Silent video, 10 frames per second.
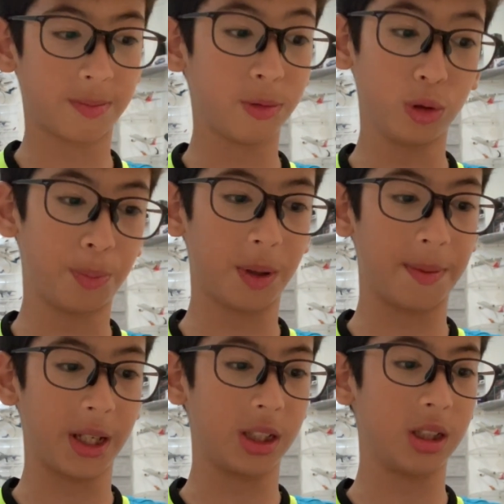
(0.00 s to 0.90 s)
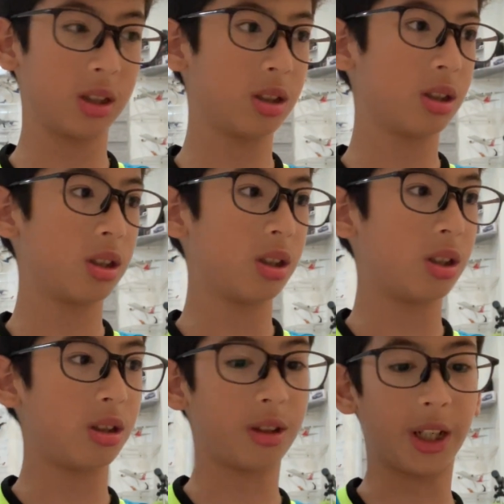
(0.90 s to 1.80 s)
duper big.
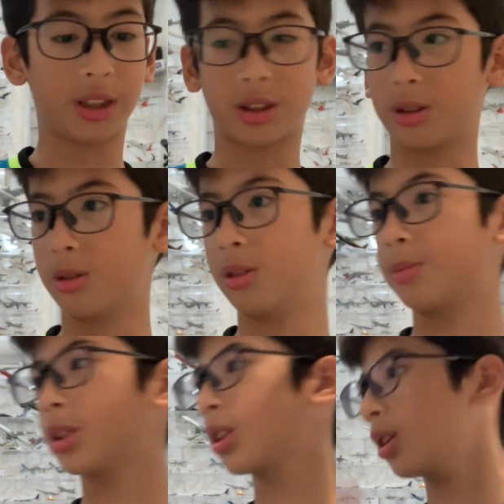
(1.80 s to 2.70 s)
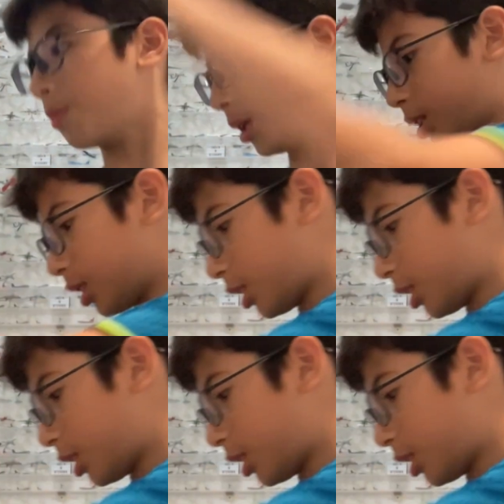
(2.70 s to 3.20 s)
Alright, so I'm just gonna place it